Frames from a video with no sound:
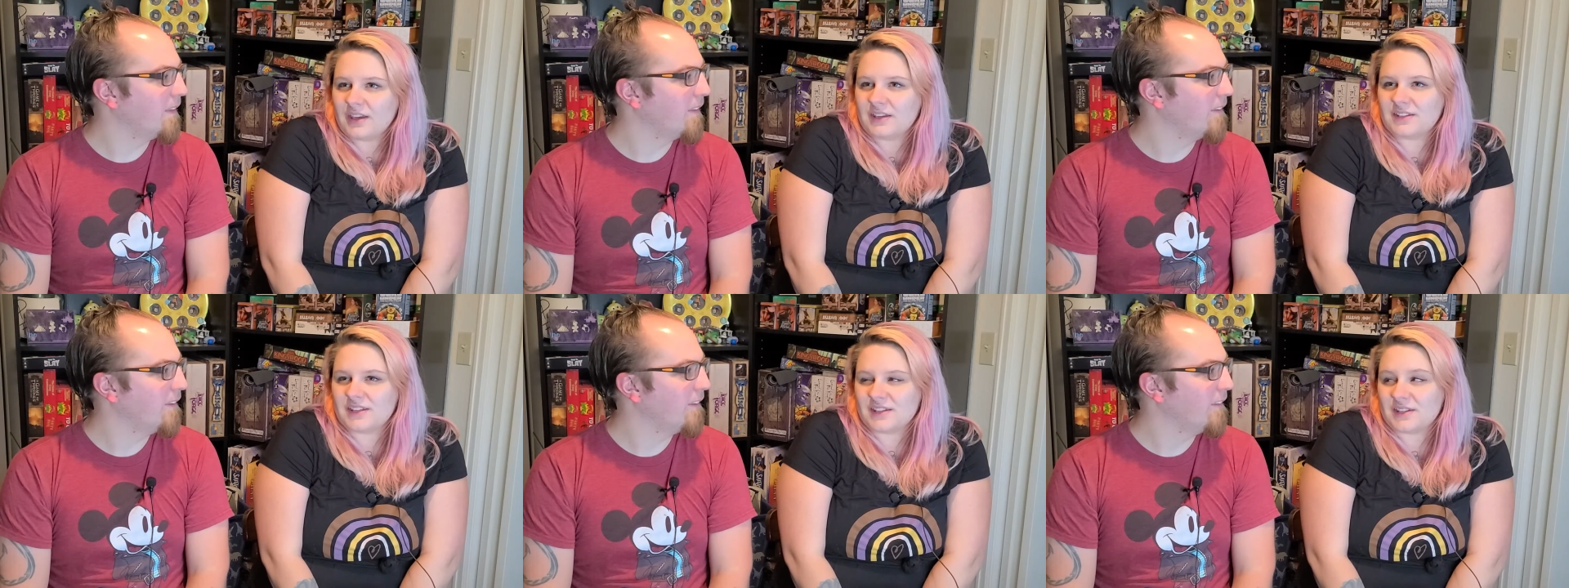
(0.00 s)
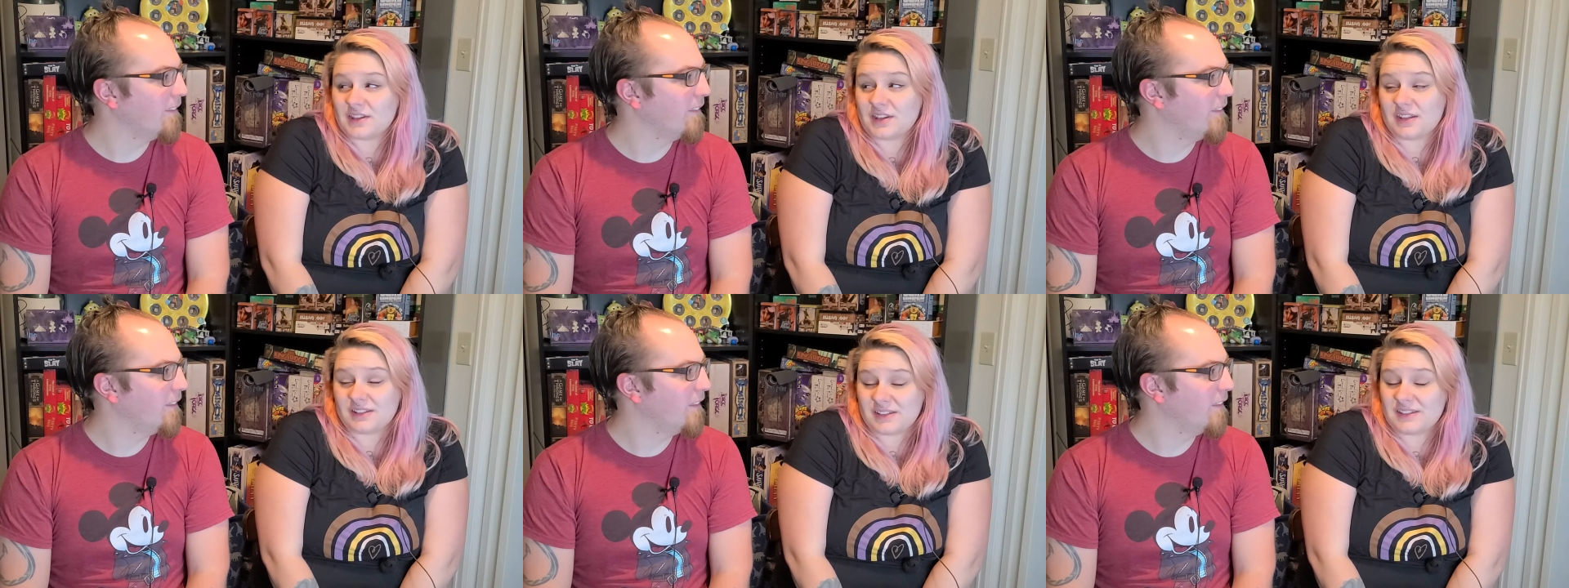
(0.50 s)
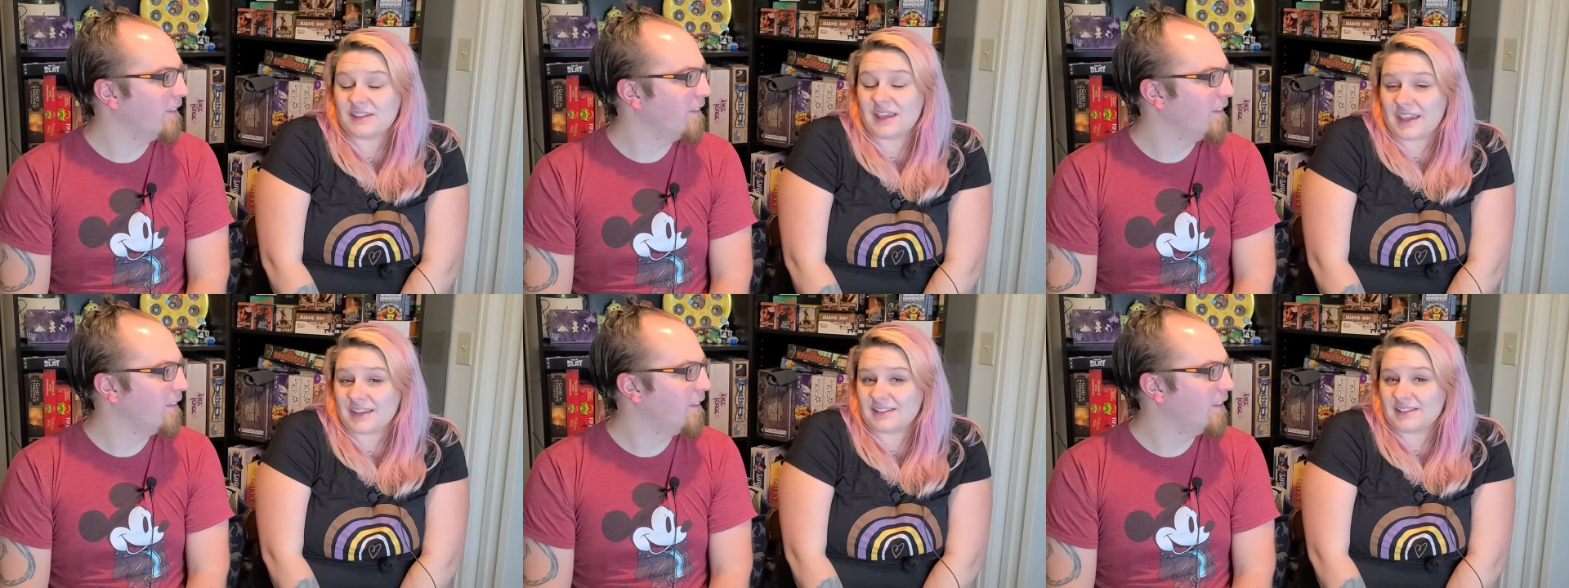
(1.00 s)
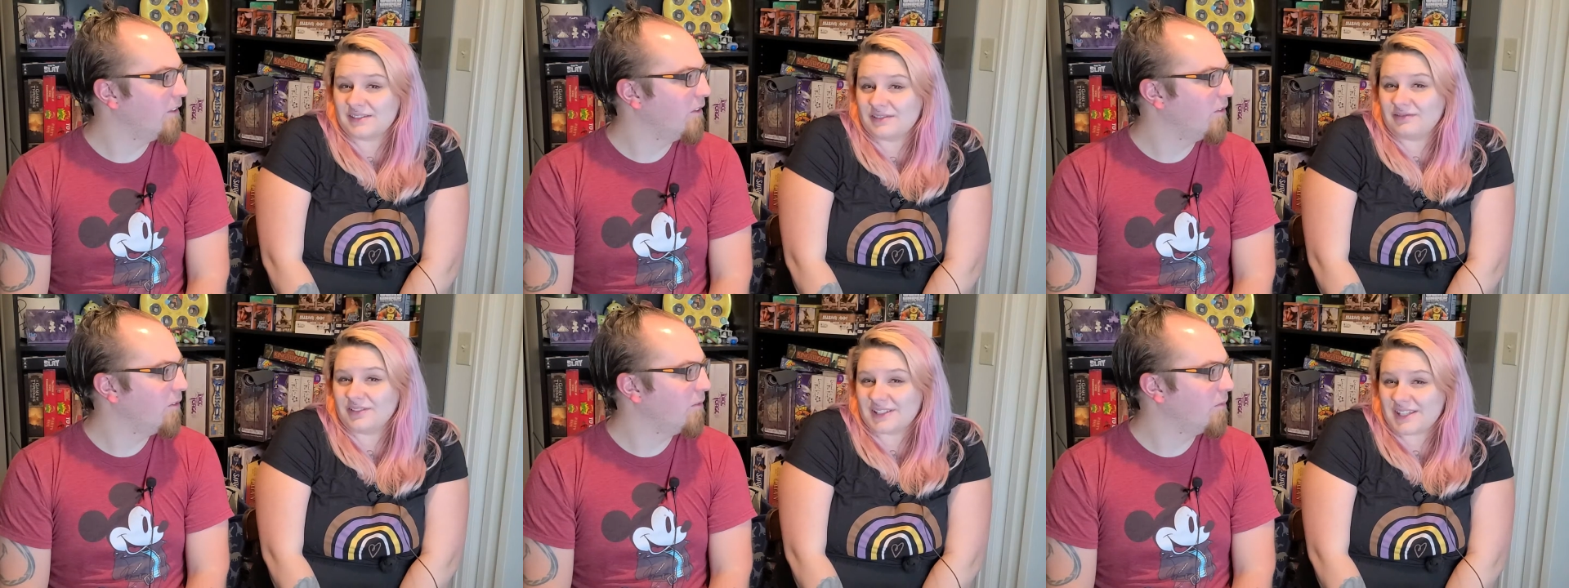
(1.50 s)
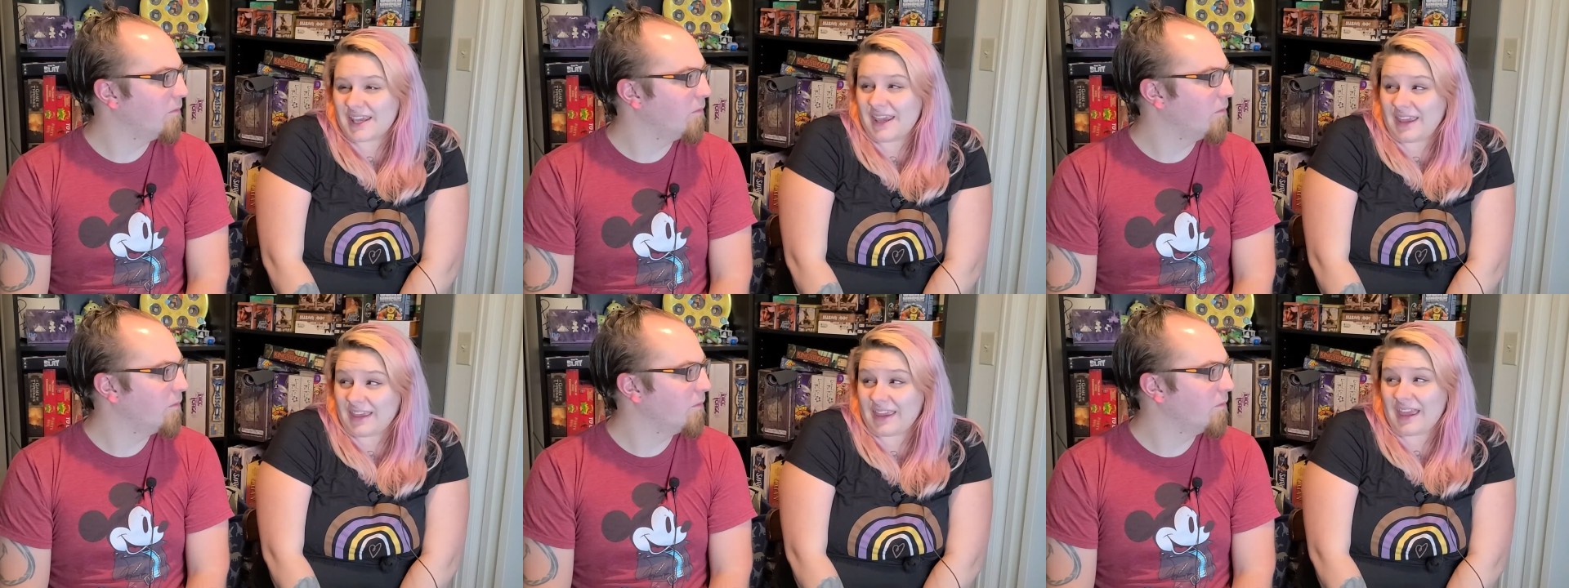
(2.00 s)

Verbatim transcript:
Speaker 1: because it, it's like I was saying,